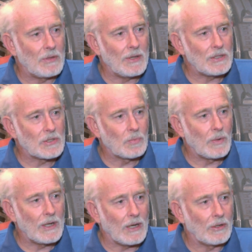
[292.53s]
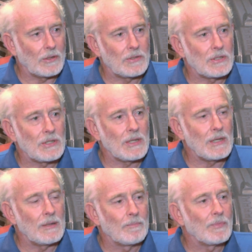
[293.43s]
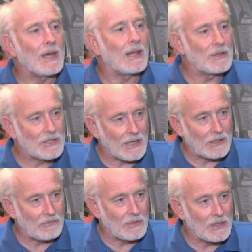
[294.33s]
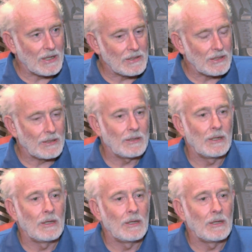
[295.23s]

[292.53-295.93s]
And that's where I got to see the other side of Munaria.